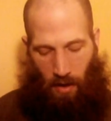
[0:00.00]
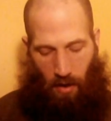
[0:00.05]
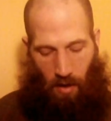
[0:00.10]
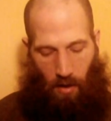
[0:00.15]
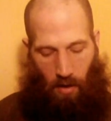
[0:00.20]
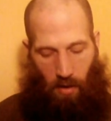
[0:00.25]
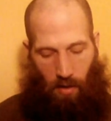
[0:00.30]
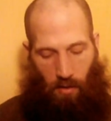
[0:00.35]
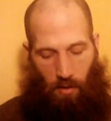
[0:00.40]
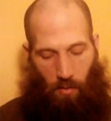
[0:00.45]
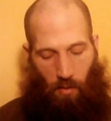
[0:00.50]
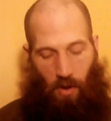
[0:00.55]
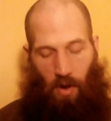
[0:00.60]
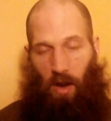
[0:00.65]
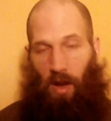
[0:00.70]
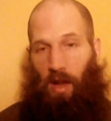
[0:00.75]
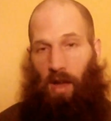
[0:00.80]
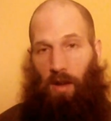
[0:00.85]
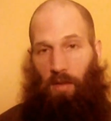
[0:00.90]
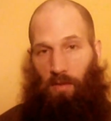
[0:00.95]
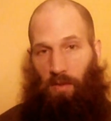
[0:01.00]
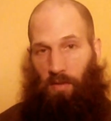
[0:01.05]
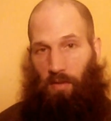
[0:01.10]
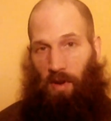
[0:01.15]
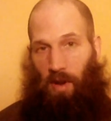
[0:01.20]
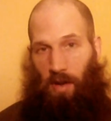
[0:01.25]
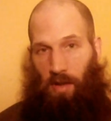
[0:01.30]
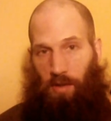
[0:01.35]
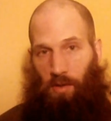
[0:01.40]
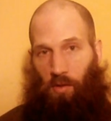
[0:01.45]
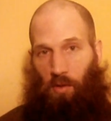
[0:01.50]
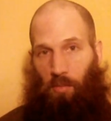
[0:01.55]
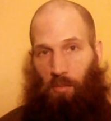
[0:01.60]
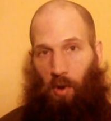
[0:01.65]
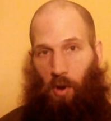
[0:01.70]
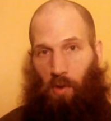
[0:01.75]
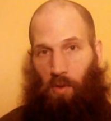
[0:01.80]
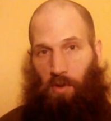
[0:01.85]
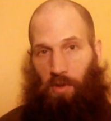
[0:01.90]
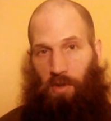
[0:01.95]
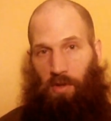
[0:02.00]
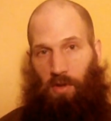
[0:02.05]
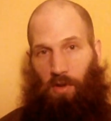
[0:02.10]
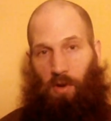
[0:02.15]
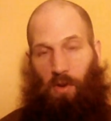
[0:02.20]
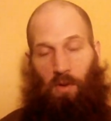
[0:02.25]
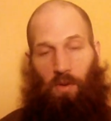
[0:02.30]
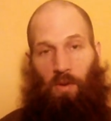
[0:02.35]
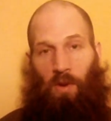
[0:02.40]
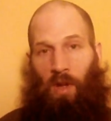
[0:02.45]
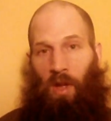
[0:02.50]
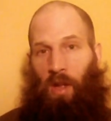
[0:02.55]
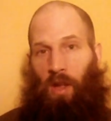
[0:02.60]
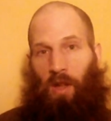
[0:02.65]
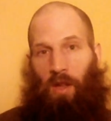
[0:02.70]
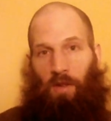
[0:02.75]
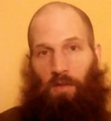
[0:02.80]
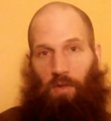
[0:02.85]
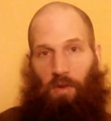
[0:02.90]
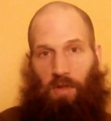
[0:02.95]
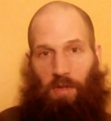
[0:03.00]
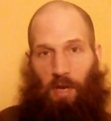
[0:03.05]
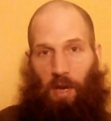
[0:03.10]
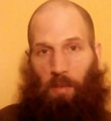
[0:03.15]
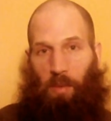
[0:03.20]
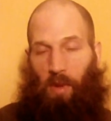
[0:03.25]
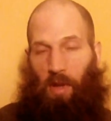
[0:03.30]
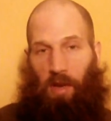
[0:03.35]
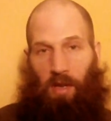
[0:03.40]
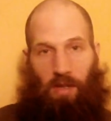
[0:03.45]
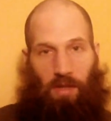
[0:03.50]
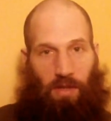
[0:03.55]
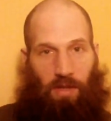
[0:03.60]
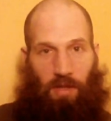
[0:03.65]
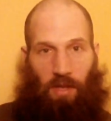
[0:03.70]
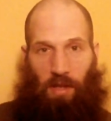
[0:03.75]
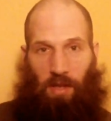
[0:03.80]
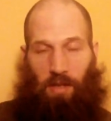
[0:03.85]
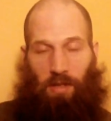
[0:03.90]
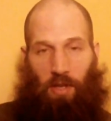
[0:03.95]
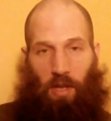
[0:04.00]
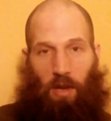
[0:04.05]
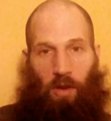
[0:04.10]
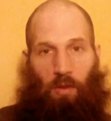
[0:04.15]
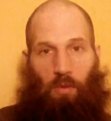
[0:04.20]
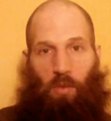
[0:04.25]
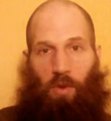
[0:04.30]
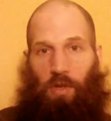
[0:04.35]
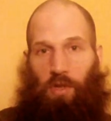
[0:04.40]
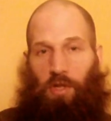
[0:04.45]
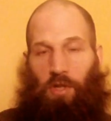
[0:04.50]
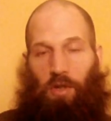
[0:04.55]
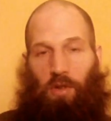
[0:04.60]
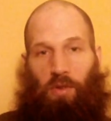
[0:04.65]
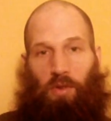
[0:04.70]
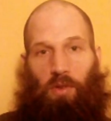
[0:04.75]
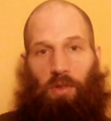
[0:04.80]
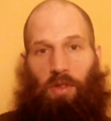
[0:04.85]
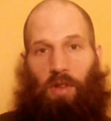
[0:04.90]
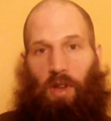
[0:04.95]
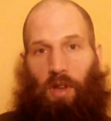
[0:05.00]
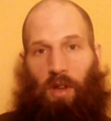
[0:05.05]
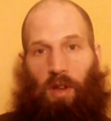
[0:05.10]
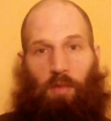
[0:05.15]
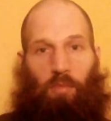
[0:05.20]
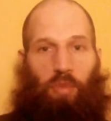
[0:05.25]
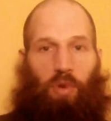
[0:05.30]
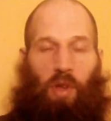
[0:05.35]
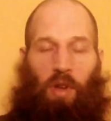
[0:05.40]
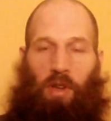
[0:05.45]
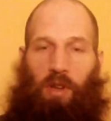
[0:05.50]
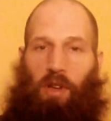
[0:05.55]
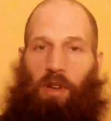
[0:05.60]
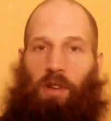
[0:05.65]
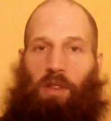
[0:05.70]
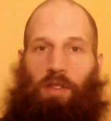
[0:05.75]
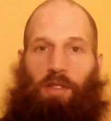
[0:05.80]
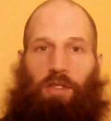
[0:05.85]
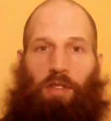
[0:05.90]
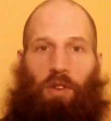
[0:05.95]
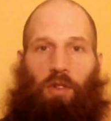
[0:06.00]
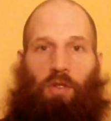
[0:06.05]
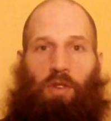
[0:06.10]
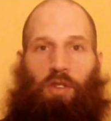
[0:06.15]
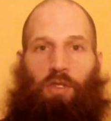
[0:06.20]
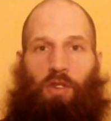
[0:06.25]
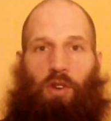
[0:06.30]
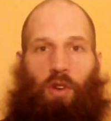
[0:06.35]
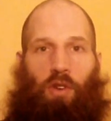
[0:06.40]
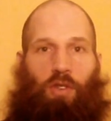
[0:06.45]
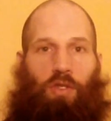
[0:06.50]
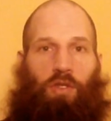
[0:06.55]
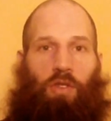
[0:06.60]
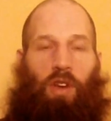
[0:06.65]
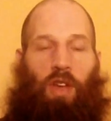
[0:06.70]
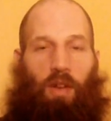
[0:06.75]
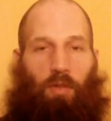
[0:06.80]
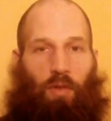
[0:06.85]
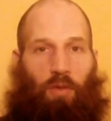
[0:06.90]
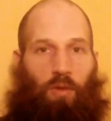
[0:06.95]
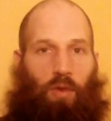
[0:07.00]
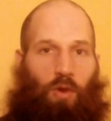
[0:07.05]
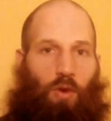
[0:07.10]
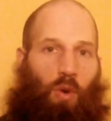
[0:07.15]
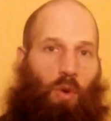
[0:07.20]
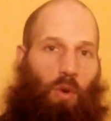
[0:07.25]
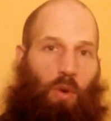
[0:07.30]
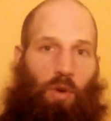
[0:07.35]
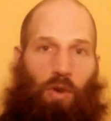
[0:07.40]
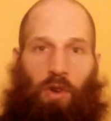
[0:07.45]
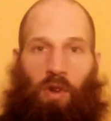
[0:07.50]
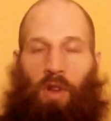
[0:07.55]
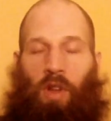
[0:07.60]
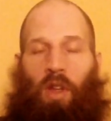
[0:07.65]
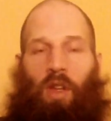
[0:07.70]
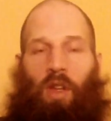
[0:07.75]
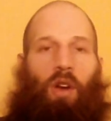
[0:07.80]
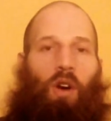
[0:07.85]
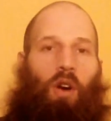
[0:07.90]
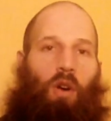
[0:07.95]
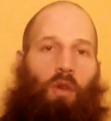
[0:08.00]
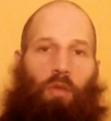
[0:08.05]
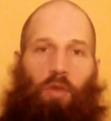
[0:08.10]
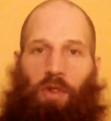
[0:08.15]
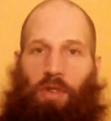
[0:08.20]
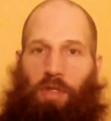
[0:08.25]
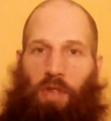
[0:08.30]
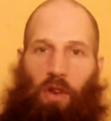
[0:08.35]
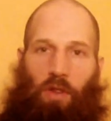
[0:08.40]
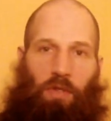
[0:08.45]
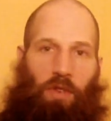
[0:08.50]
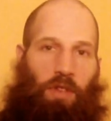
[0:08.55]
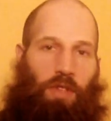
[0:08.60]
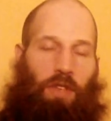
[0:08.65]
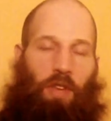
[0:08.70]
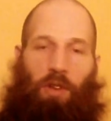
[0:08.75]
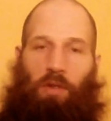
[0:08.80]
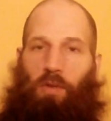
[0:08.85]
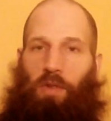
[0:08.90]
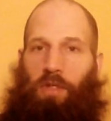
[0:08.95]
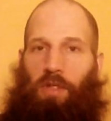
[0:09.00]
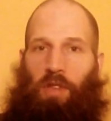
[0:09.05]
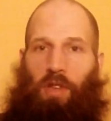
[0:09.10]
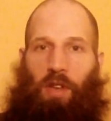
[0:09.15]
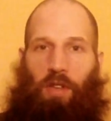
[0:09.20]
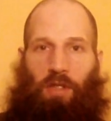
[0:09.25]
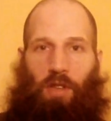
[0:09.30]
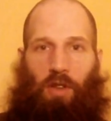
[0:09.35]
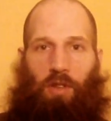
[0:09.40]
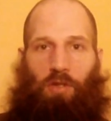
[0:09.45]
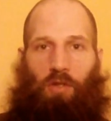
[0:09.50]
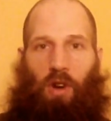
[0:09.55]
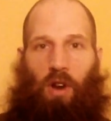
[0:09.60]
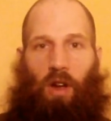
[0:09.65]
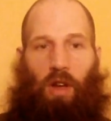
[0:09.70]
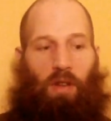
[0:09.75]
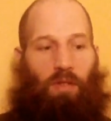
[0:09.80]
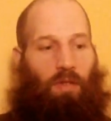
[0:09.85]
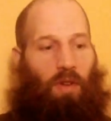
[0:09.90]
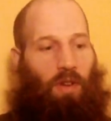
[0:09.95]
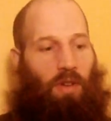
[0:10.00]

Uh, the one I have even has a remote, so for example, I could stick this on a windshield and plug it into the cigarette charger and have it record over itself continuously as I drive.